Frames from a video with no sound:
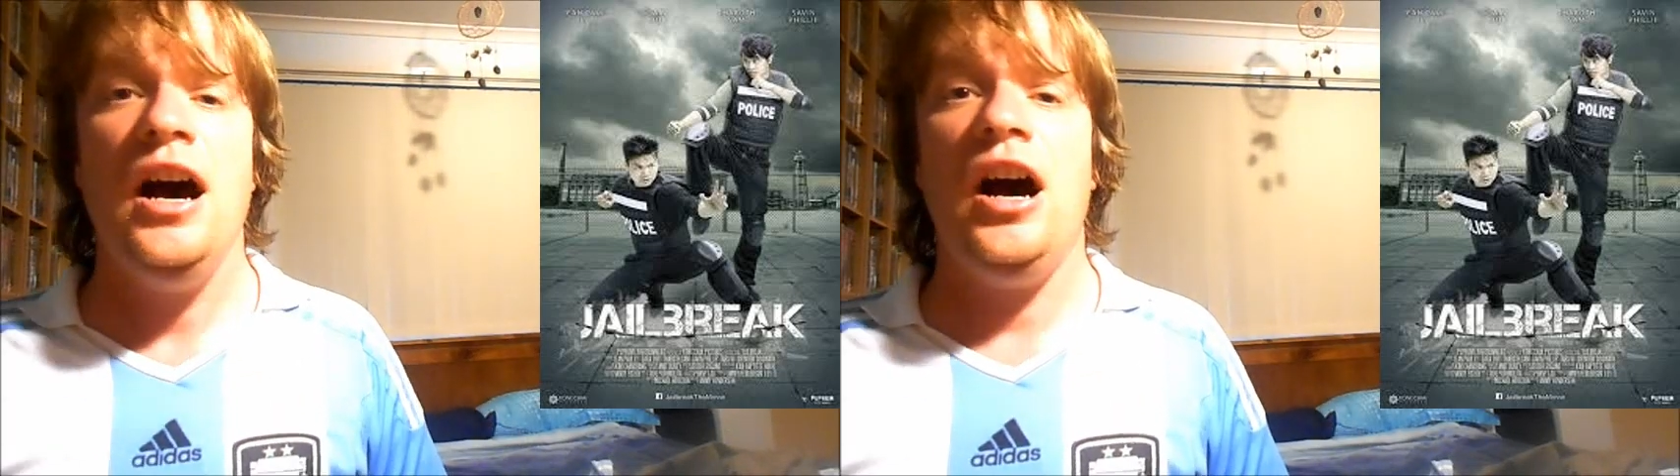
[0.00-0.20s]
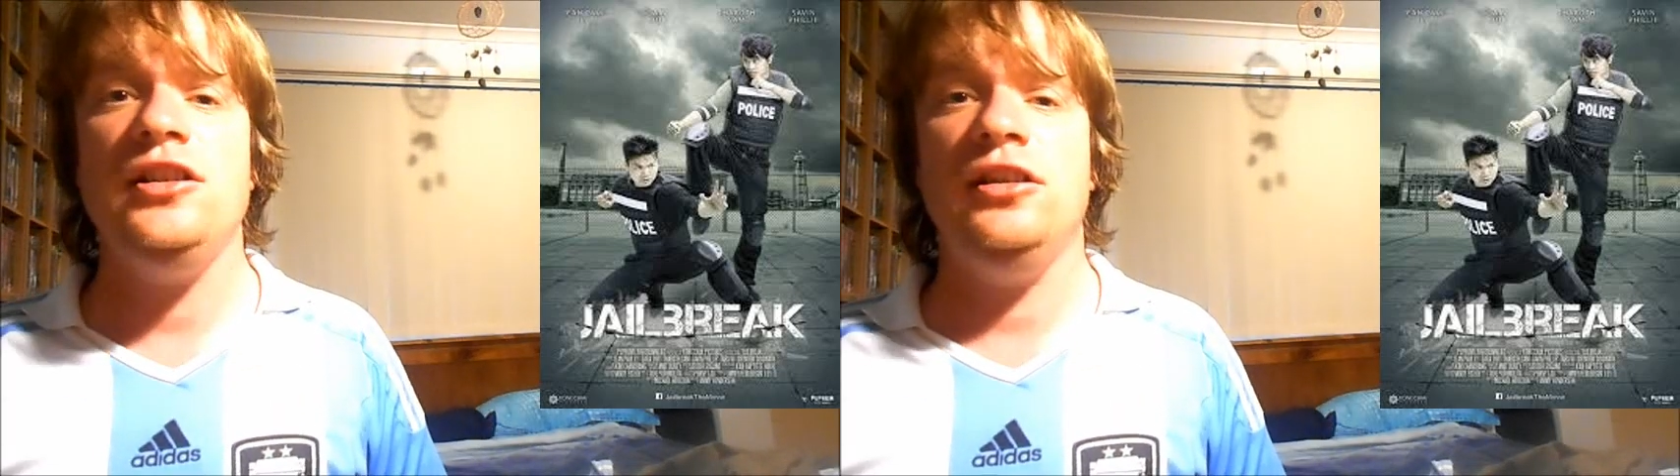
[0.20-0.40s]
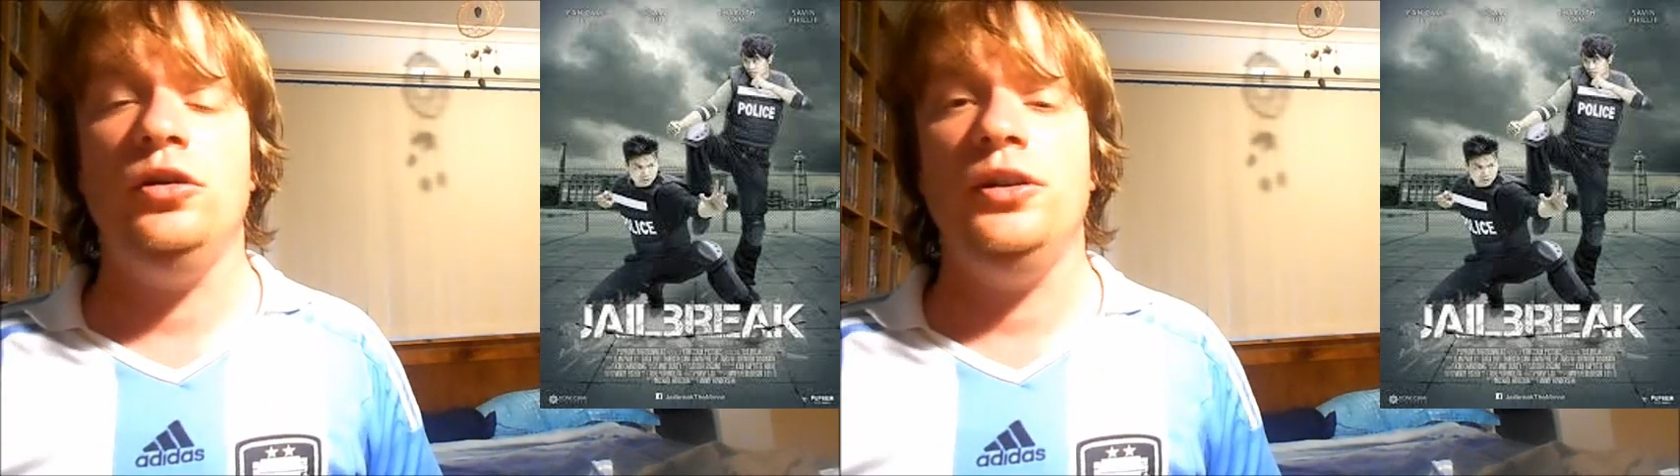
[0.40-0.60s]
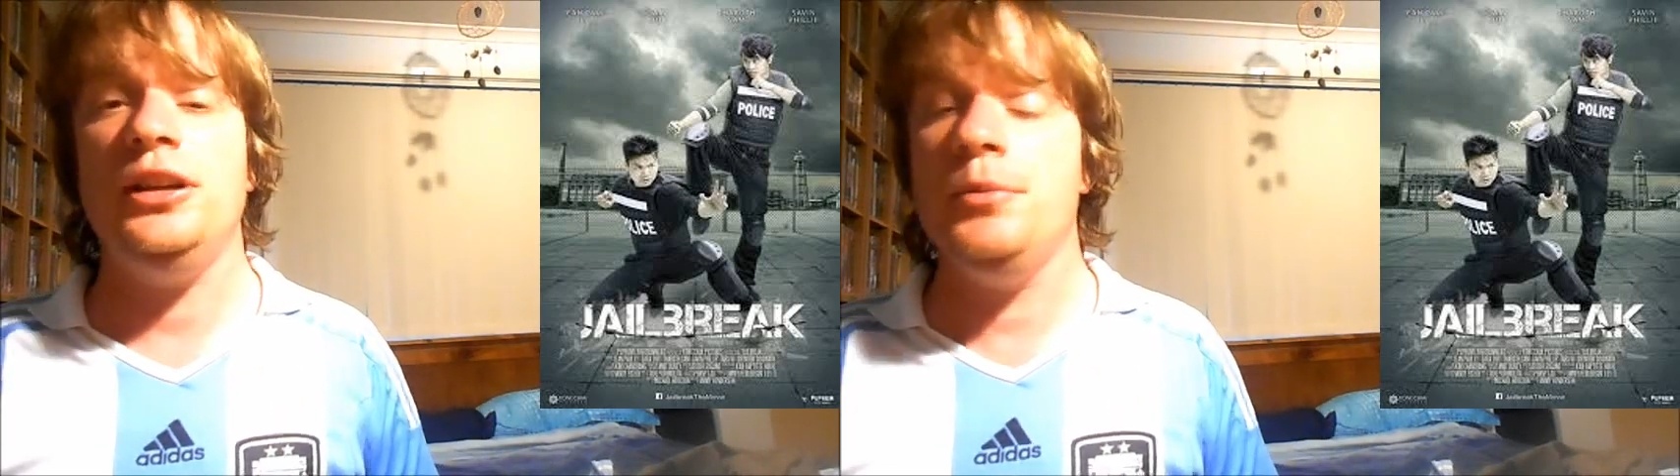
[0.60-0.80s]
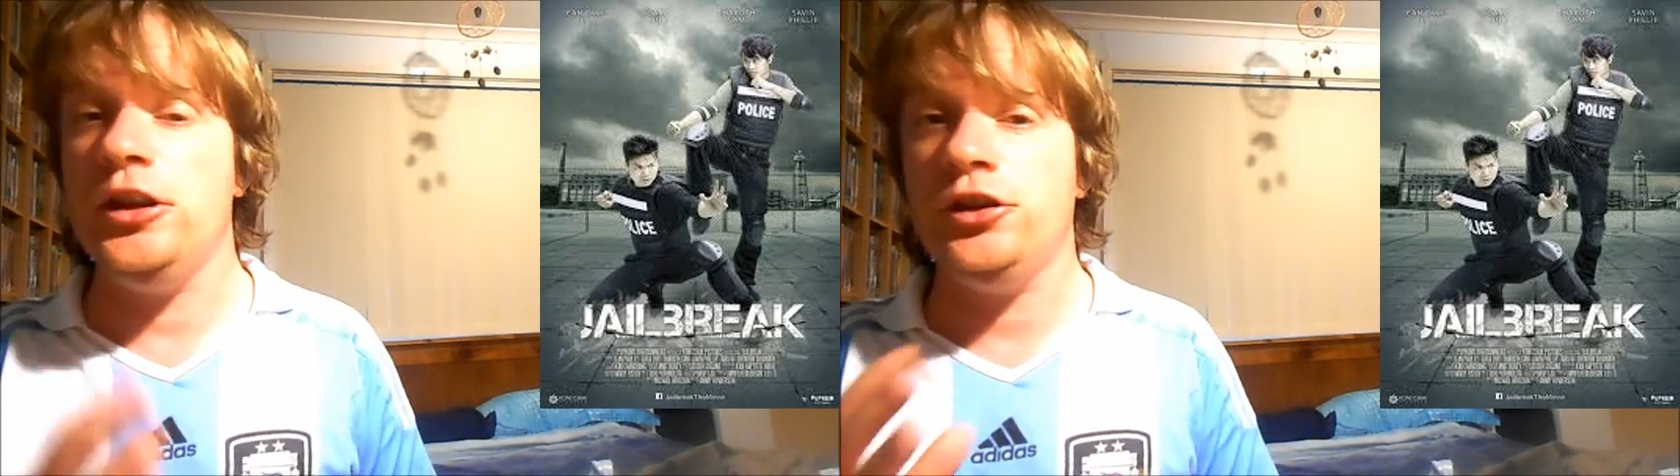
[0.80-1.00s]
I just thought
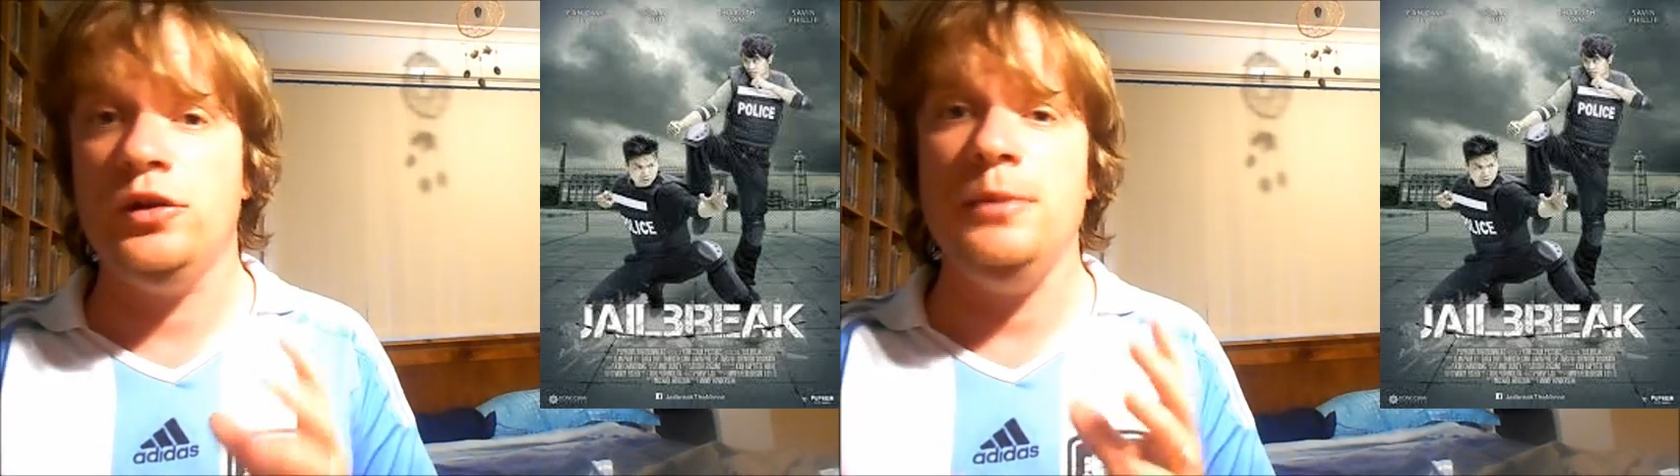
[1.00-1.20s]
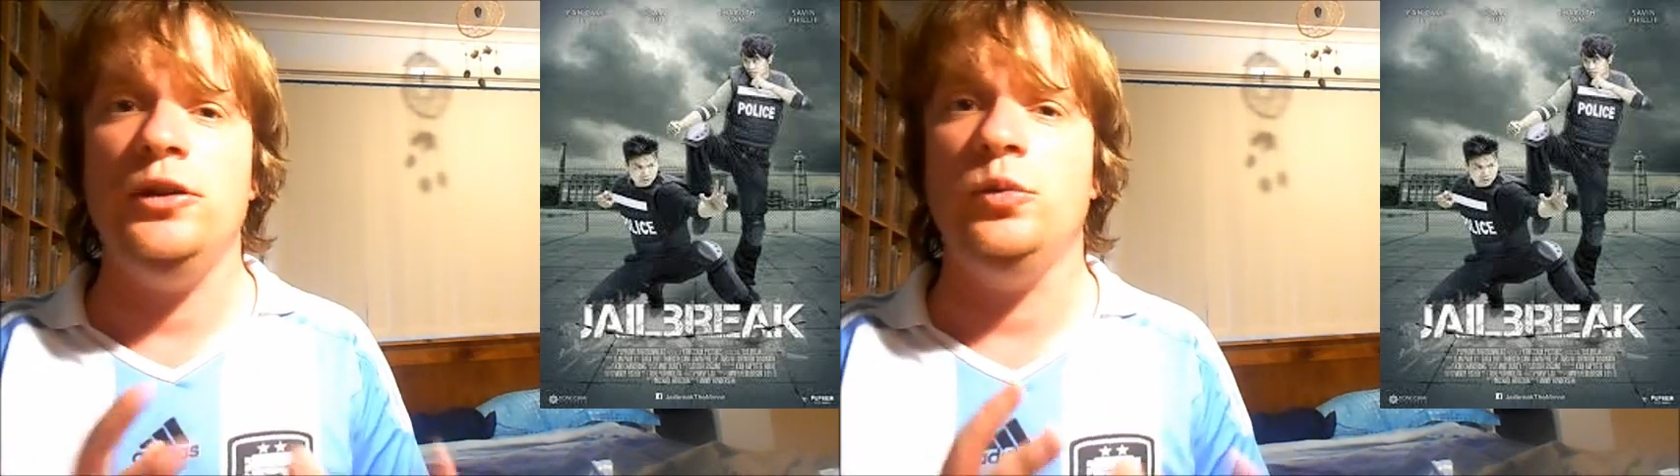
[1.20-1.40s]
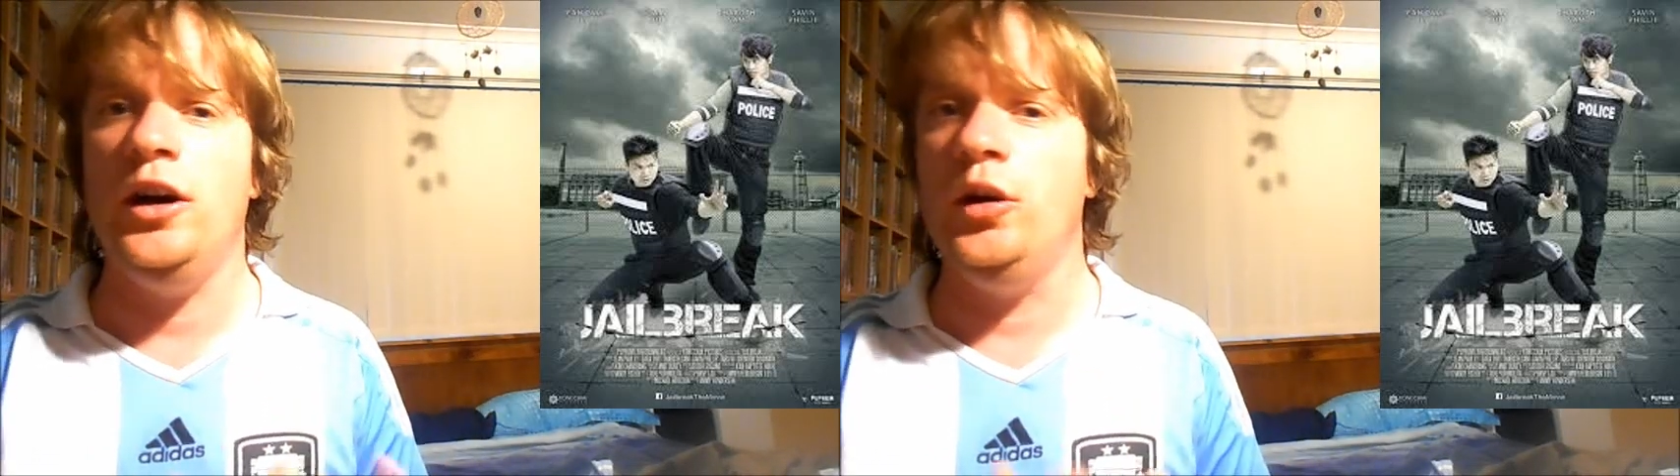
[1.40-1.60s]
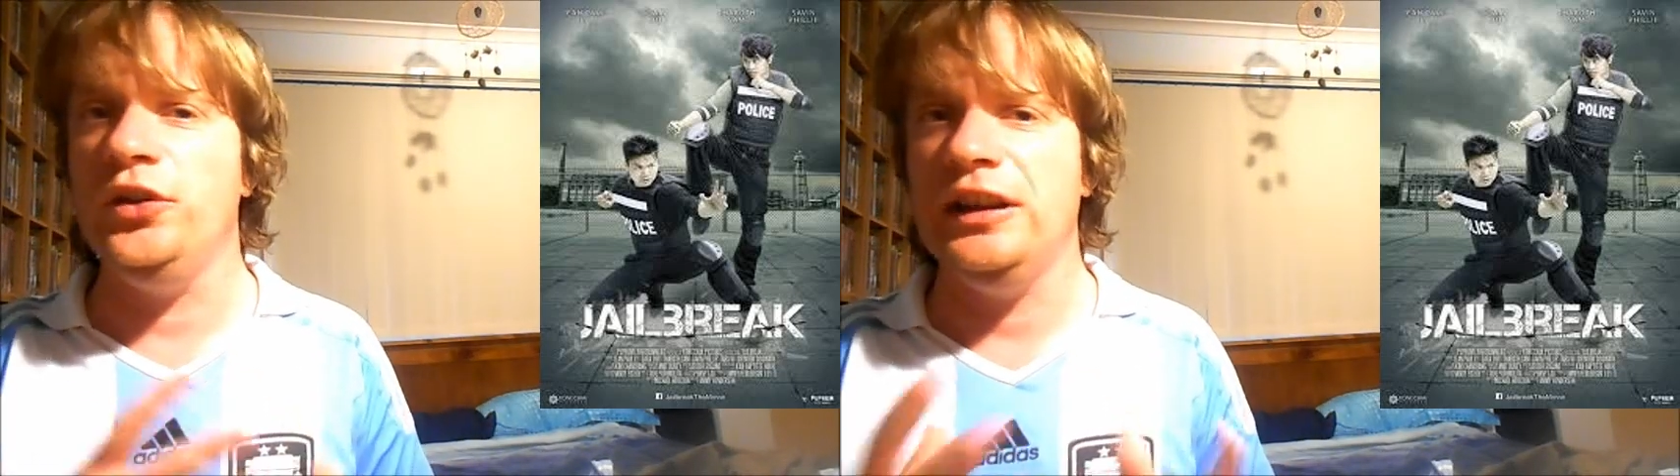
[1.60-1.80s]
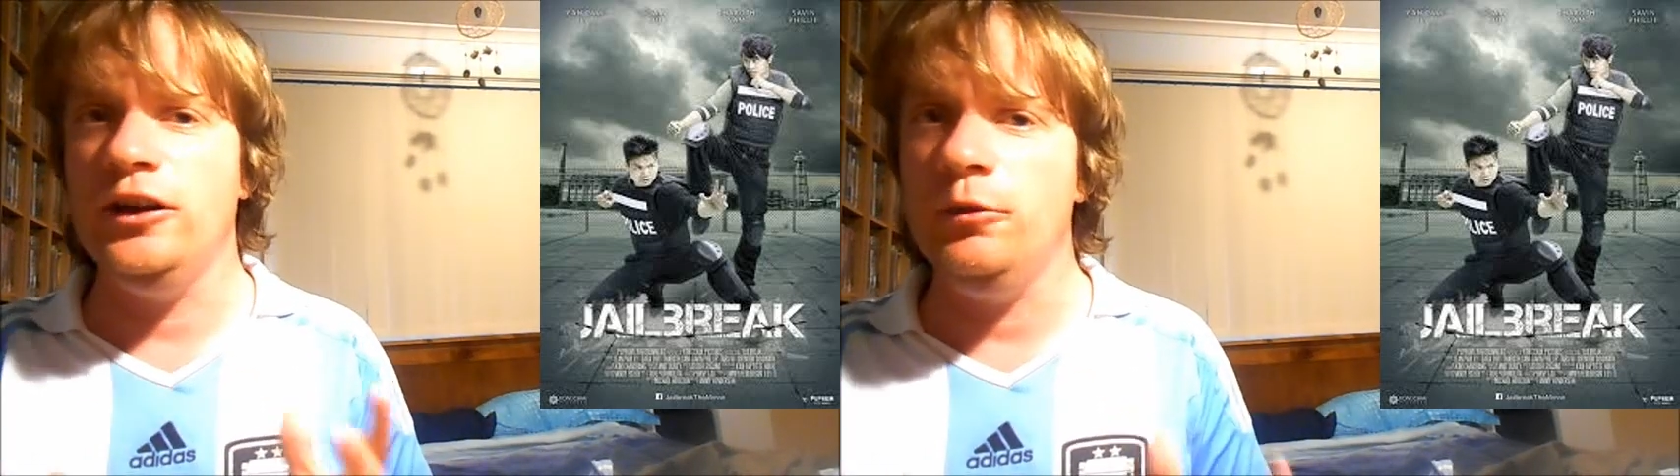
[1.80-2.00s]
some of the script as well
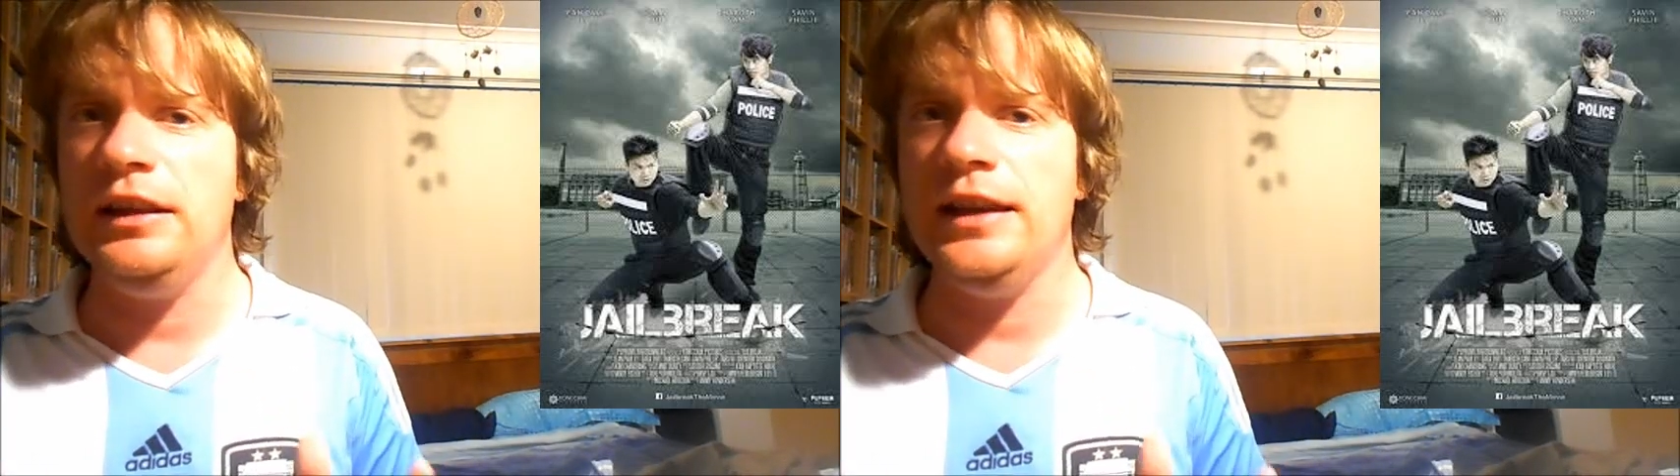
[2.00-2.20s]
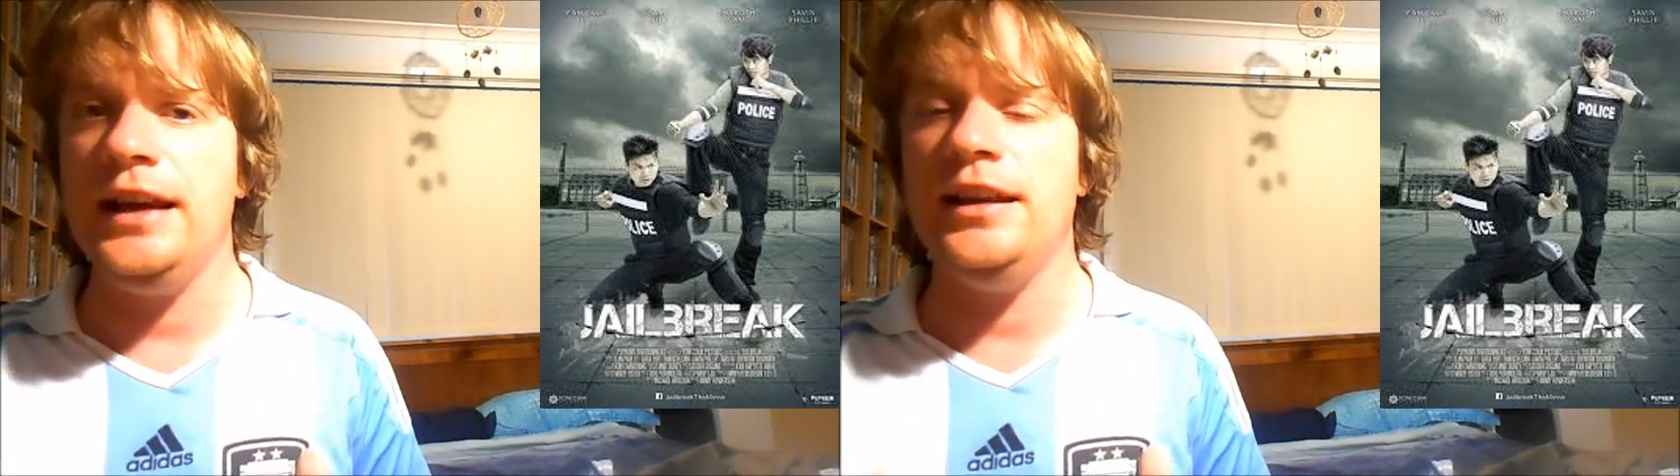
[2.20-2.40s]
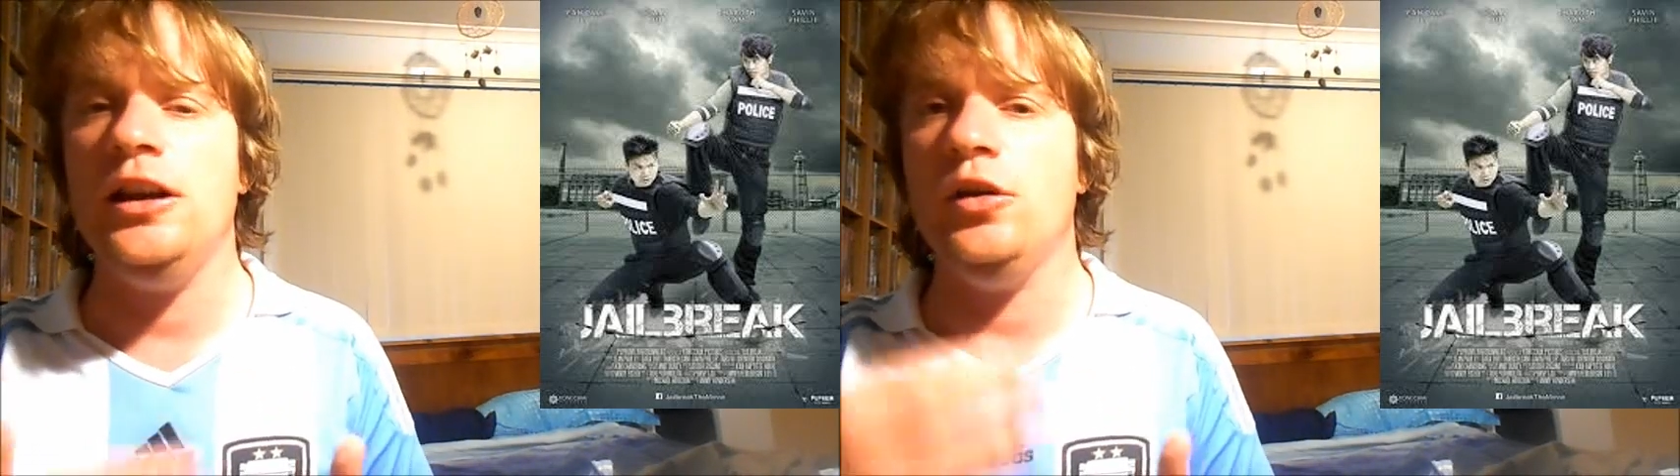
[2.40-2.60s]
was a little bit lacking.